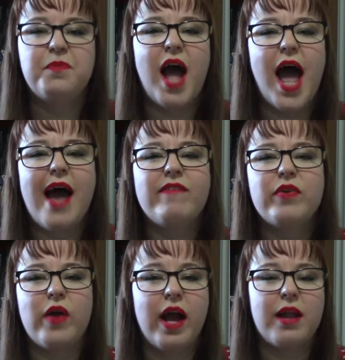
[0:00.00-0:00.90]
I haven't
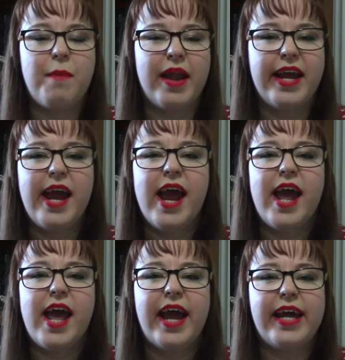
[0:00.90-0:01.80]
read many
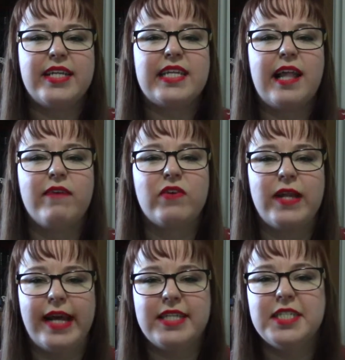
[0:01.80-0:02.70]
hate-to-love
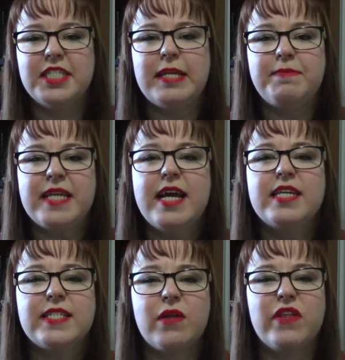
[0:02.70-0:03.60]
relationships,
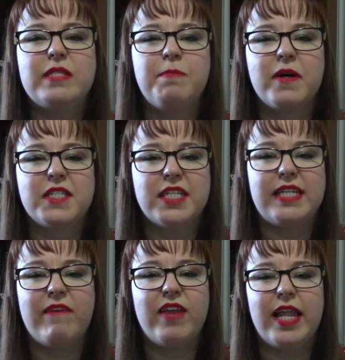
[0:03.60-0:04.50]
so this book should
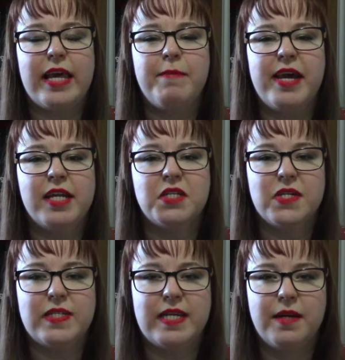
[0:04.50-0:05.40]
definitely be
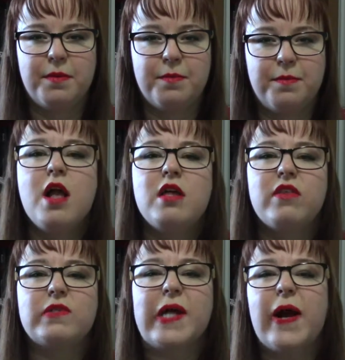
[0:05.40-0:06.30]
interesting.
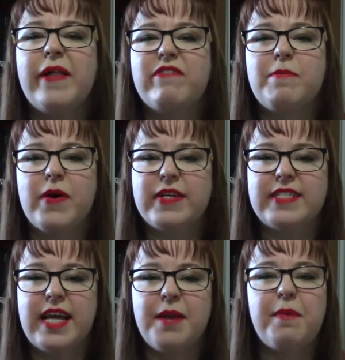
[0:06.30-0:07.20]
Those are all of the
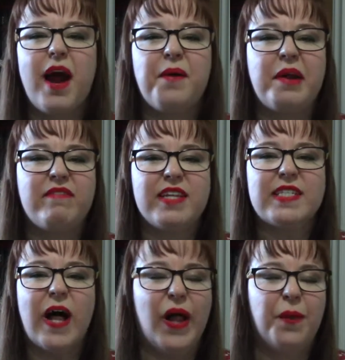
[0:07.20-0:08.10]
books in part 1 of this
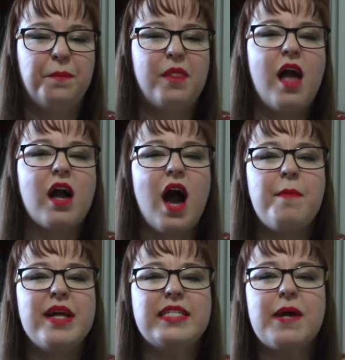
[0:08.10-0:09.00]
haul.
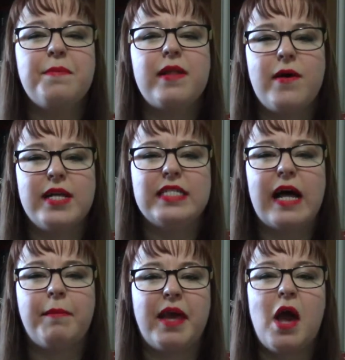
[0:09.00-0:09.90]
Comment down below and
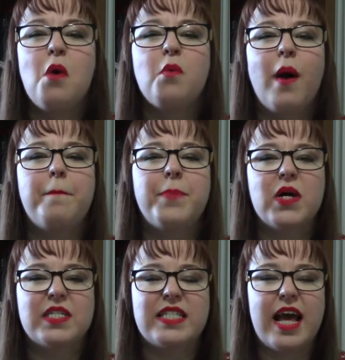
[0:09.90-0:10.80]
tell me what
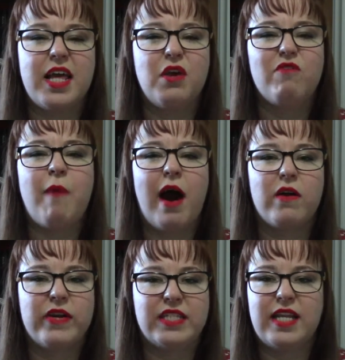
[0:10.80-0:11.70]
books that you've bought
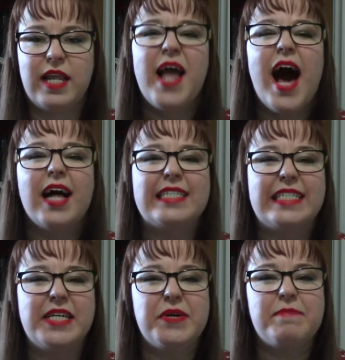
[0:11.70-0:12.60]
recently. I'll
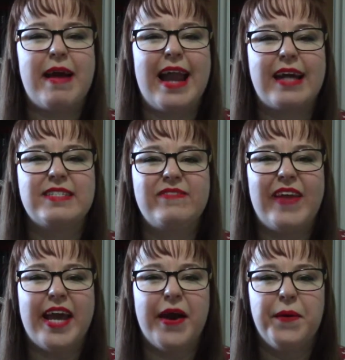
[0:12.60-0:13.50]
see you in my next
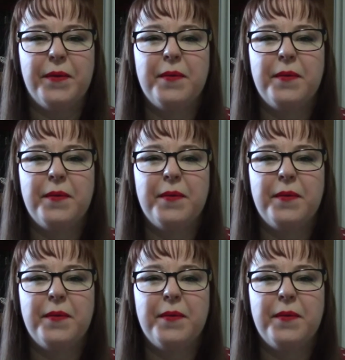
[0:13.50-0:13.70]
video.